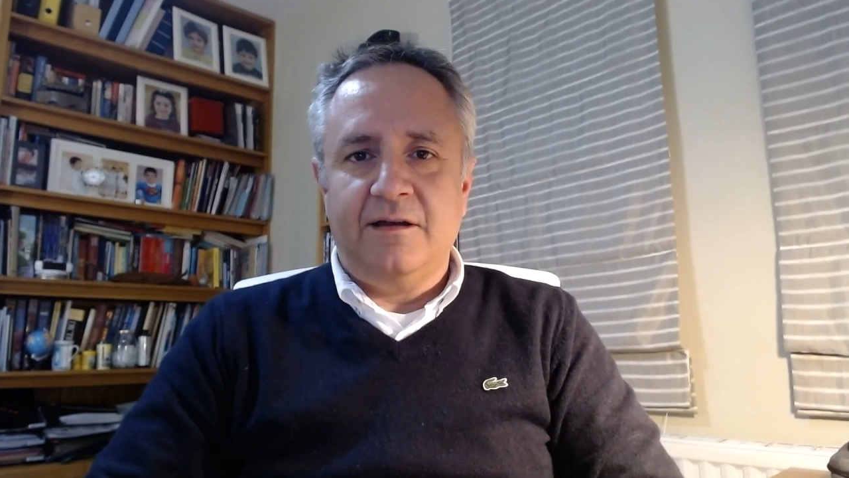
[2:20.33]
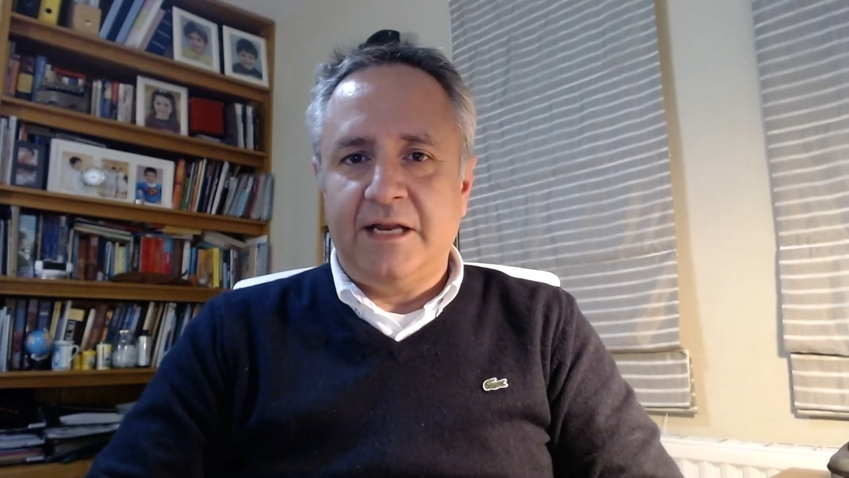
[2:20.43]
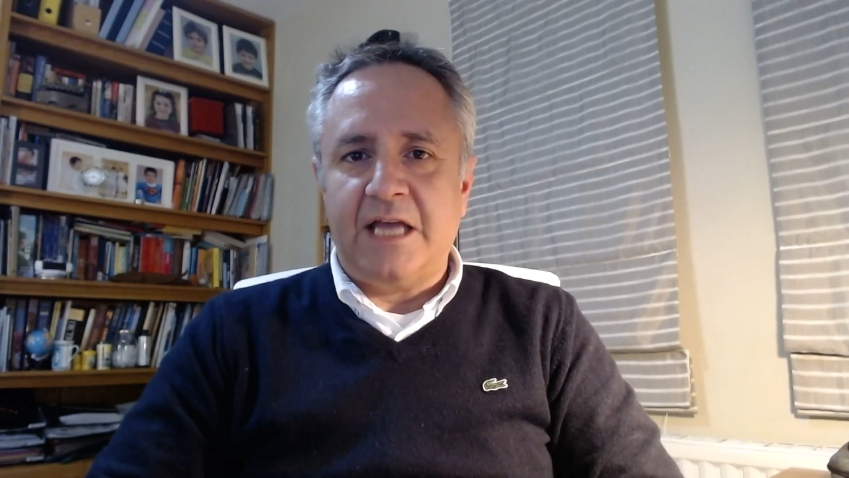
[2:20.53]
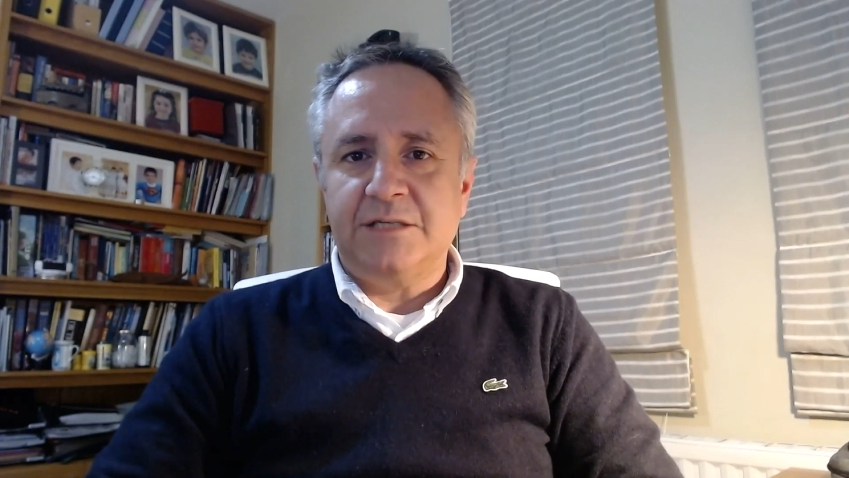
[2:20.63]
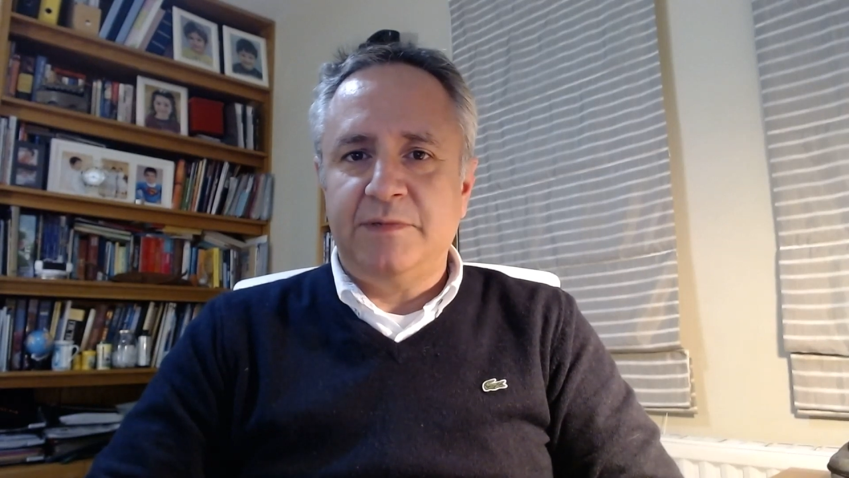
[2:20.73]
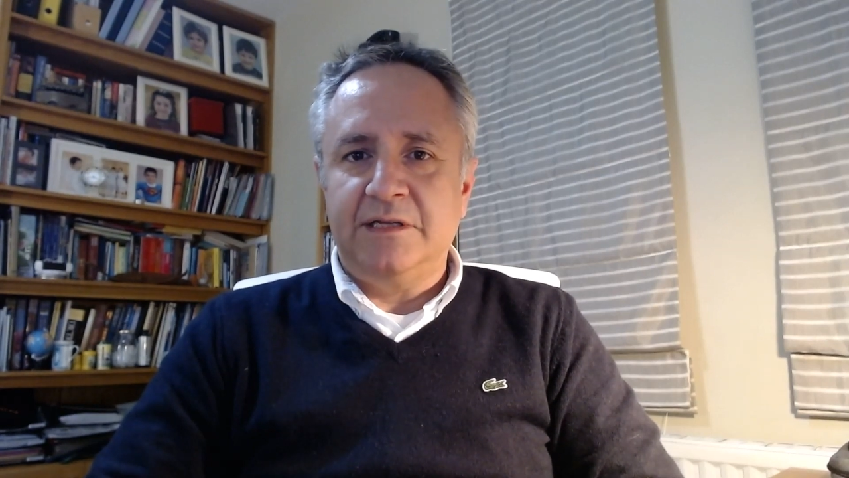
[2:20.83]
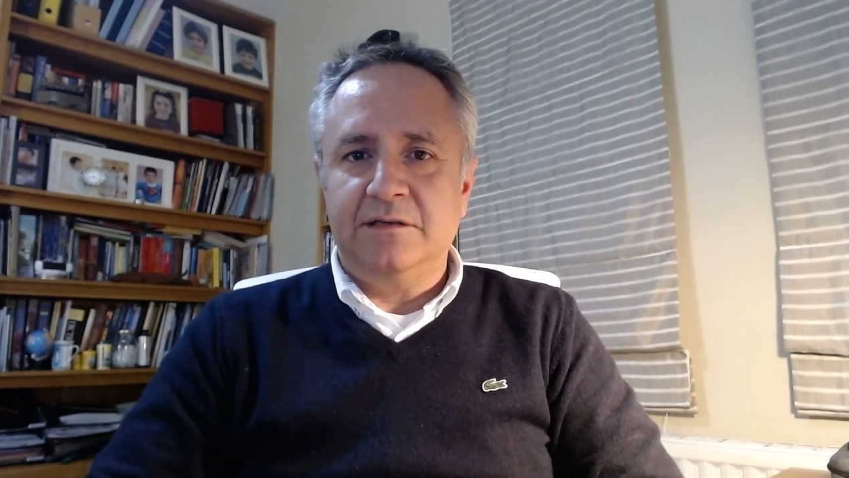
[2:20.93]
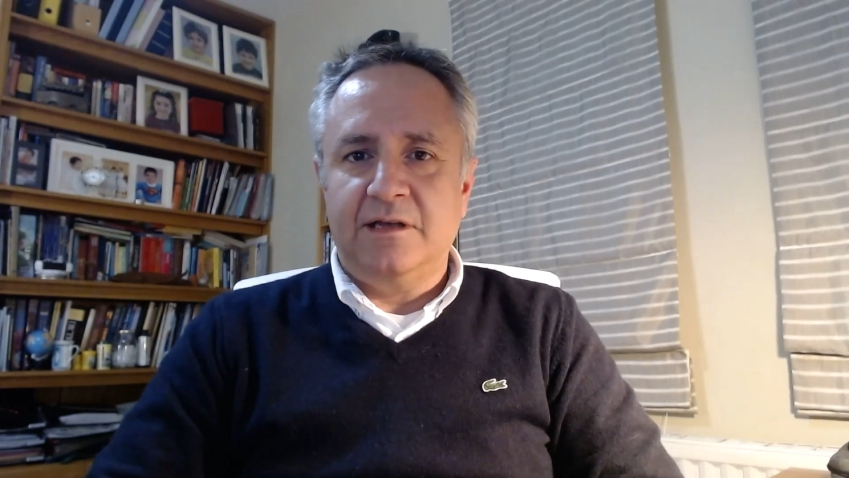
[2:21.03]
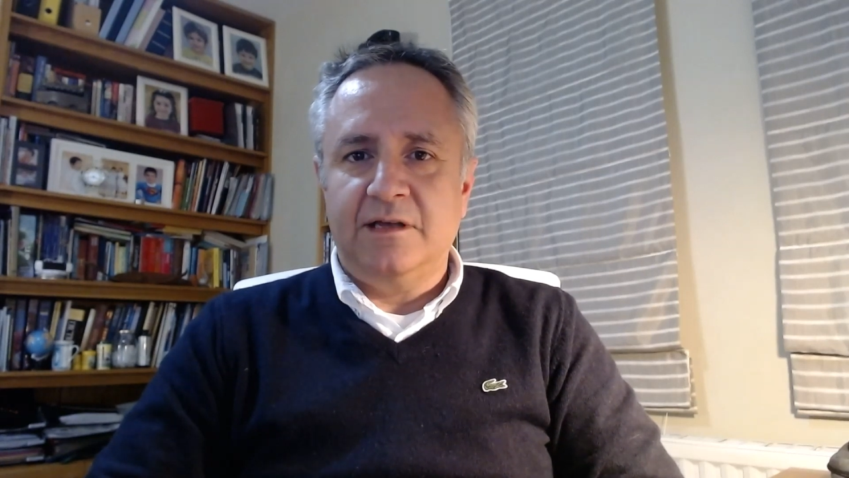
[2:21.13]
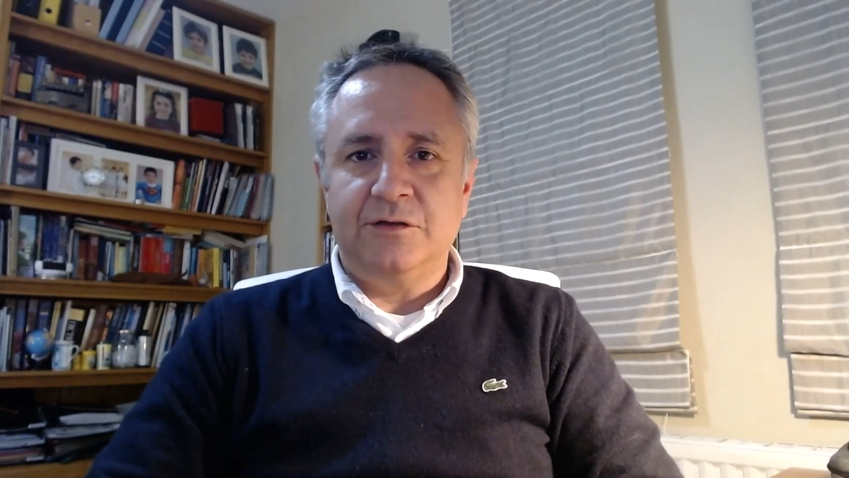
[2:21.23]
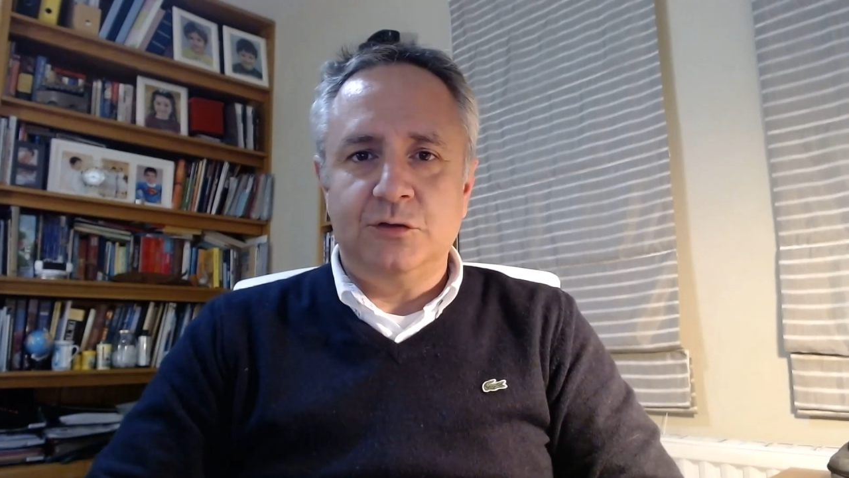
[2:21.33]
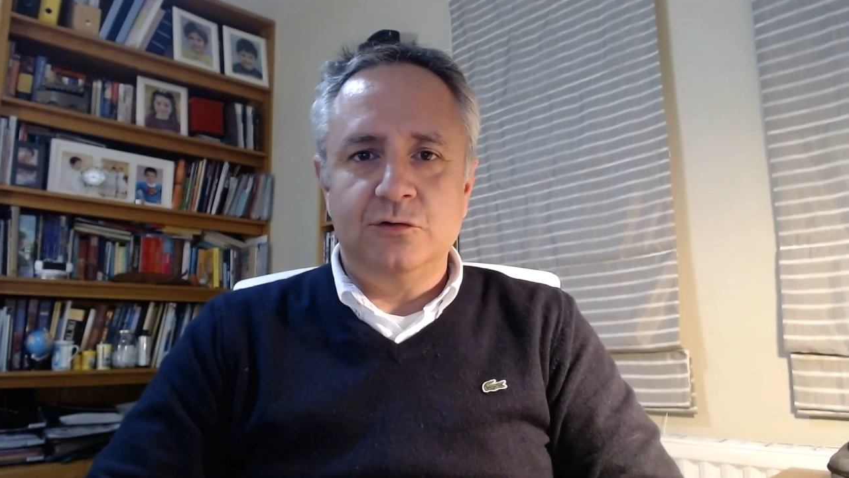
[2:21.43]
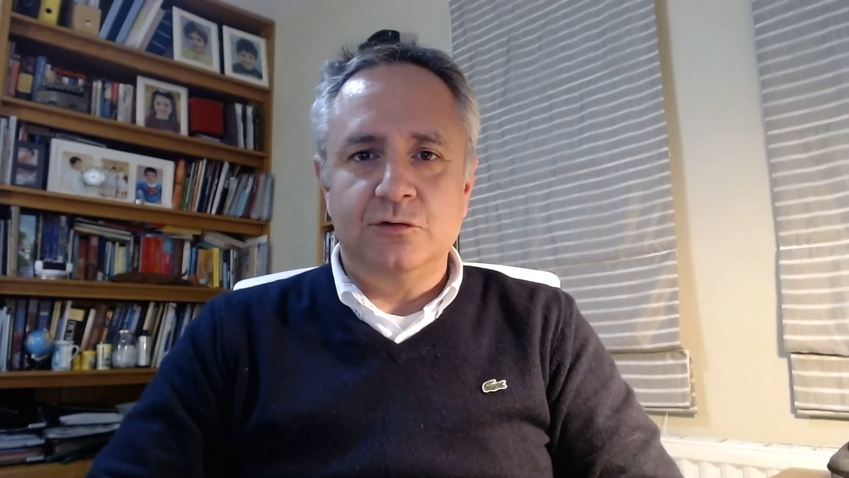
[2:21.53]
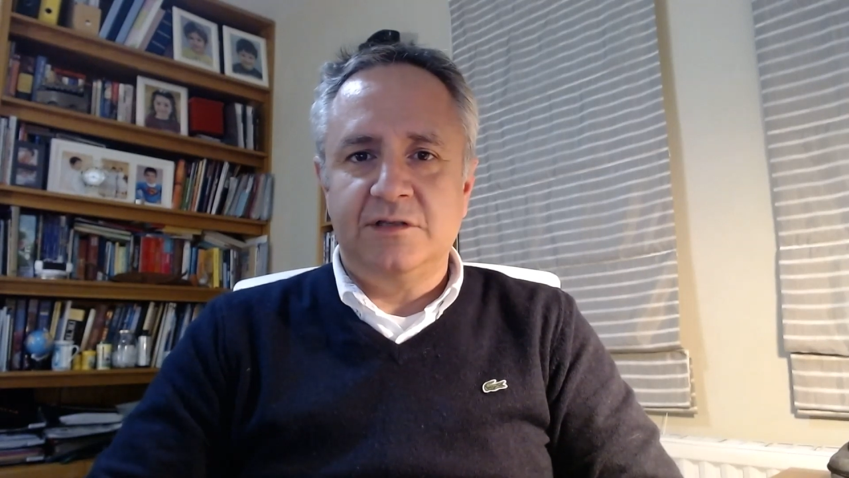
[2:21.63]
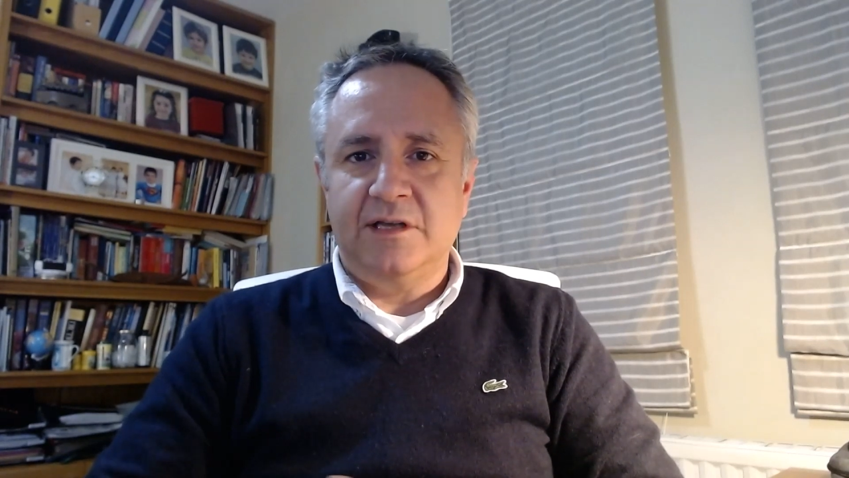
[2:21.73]
has been
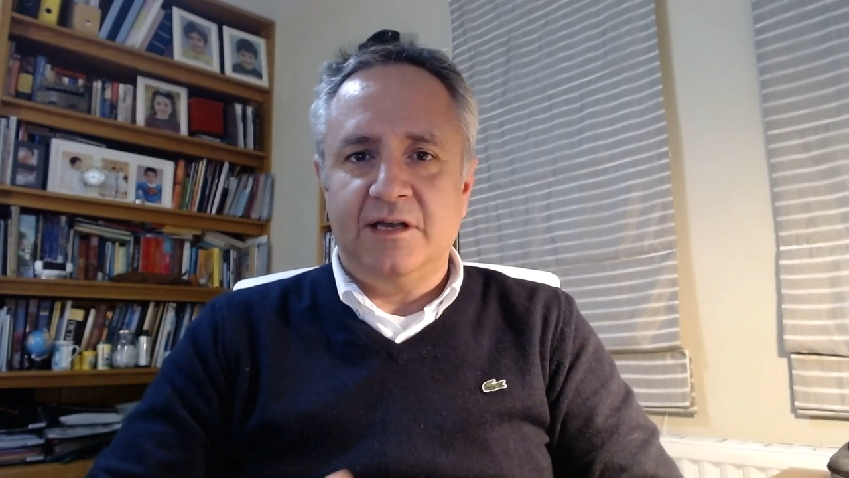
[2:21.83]
used